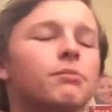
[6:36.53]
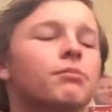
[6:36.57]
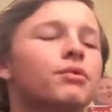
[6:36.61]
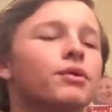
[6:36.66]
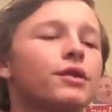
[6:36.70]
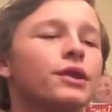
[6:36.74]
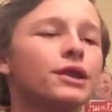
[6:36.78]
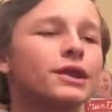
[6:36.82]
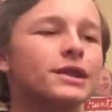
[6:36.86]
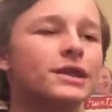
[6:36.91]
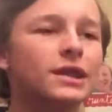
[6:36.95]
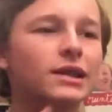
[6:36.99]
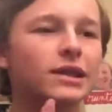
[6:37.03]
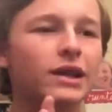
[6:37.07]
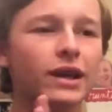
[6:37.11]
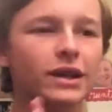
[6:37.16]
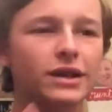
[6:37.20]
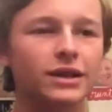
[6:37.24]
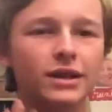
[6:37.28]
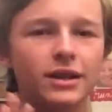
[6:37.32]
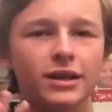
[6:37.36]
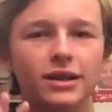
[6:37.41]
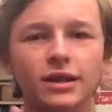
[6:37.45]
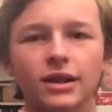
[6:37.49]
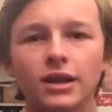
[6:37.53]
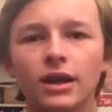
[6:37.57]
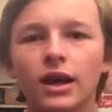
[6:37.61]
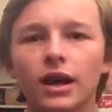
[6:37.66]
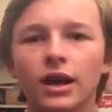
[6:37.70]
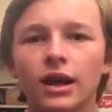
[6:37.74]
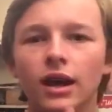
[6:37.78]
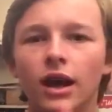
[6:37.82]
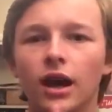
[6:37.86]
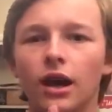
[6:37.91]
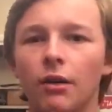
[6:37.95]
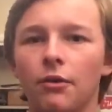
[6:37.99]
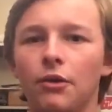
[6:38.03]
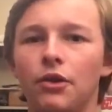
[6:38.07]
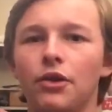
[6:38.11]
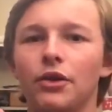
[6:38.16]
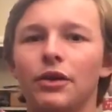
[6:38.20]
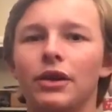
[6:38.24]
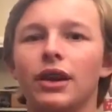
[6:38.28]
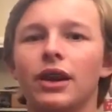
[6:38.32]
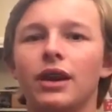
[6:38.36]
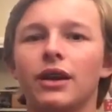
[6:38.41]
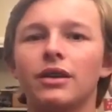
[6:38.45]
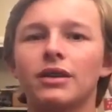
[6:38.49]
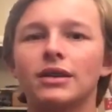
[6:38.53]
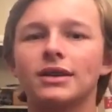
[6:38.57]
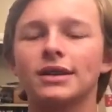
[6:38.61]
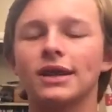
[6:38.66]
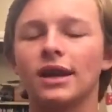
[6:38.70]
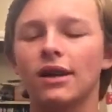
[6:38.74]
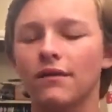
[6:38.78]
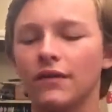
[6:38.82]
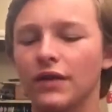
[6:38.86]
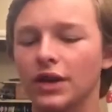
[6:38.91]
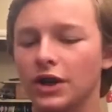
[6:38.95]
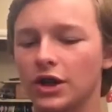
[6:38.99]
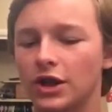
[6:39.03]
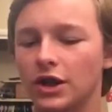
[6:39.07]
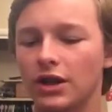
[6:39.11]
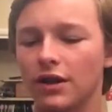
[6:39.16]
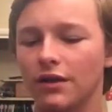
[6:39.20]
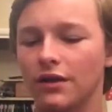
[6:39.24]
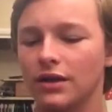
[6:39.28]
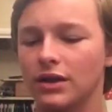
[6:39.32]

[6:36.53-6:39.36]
pre-selected to inherit salvation,